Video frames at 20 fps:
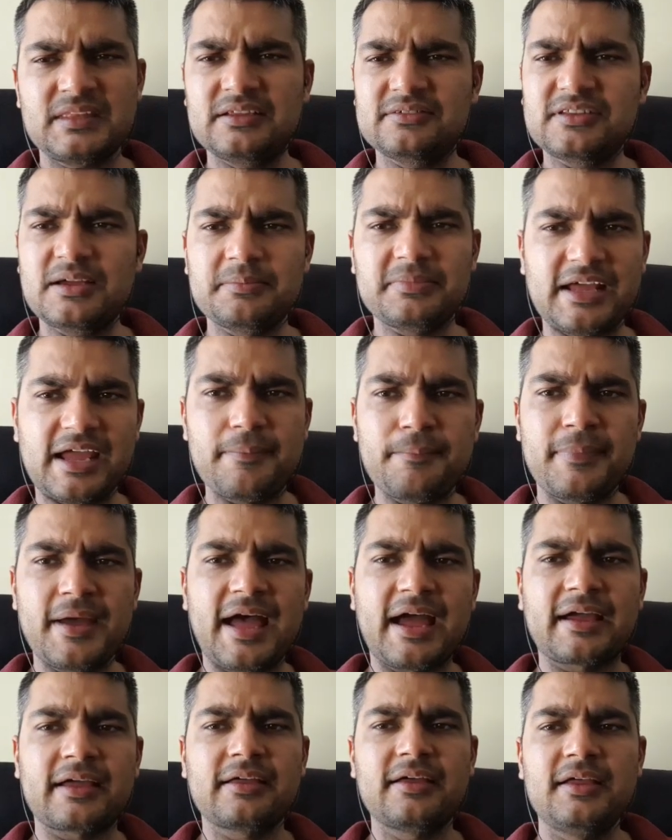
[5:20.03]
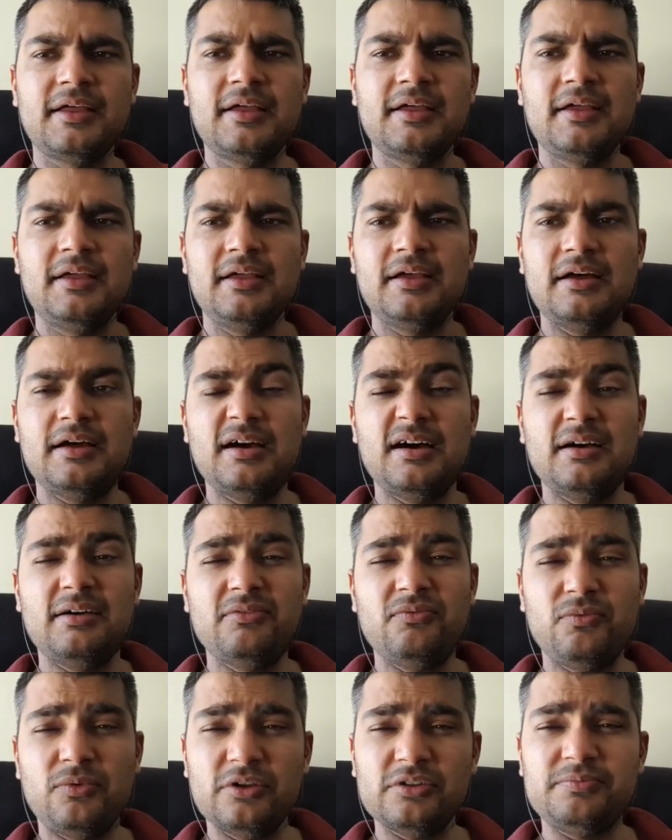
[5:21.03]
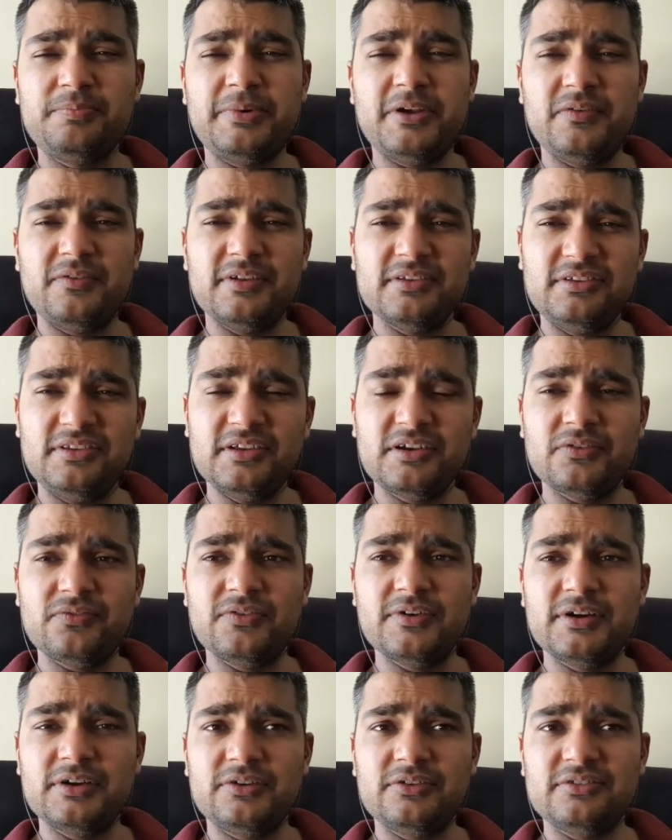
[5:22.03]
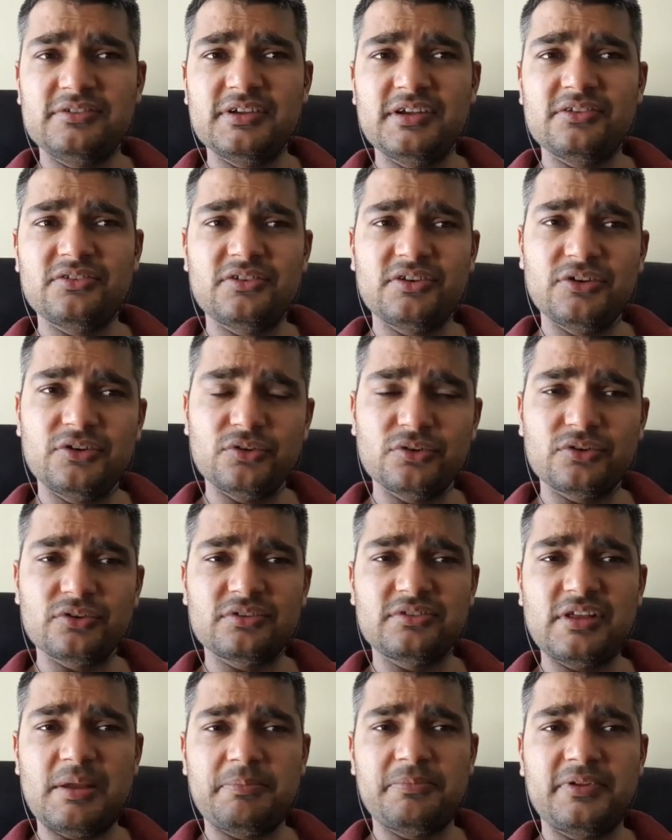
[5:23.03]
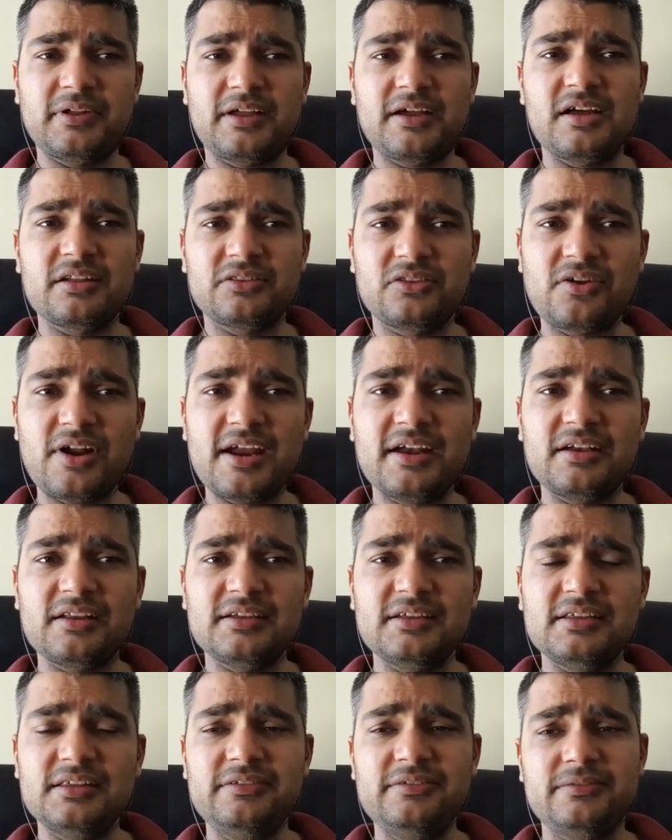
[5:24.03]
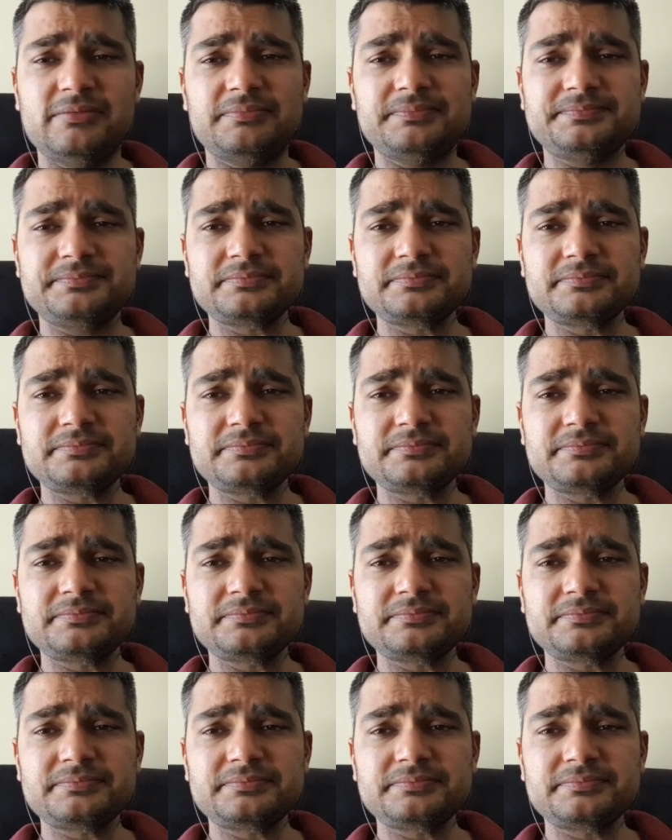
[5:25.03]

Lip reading: some time back. Was previously referred to surgery due to septic arthritis.